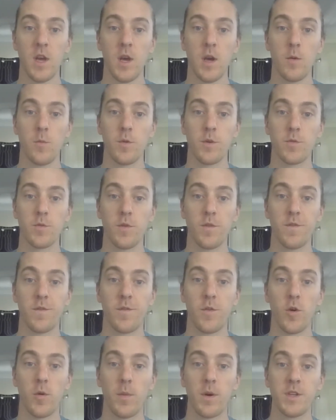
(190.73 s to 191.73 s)
which will
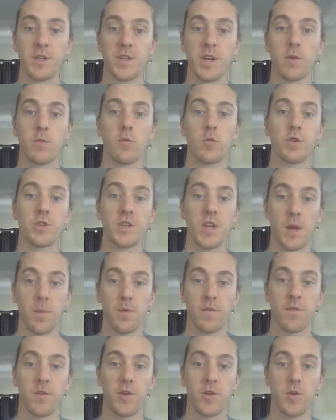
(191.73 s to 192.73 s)
form a general shape of
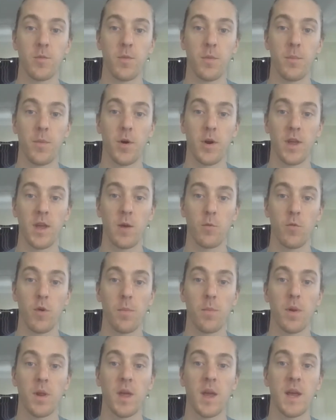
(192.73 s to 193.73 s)
a human body and
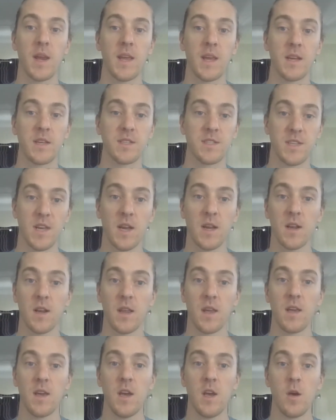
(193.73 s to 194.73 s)
replicate exactly
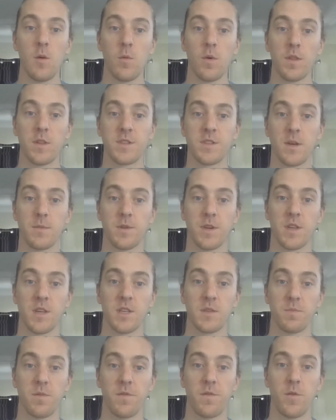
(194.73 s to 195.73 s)
what the subject has
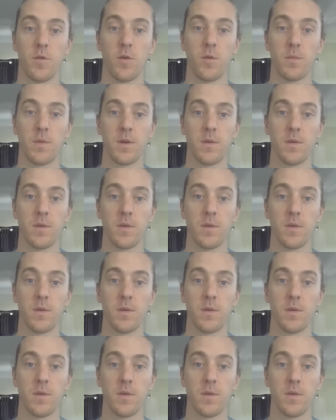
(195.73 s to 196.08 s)
performed.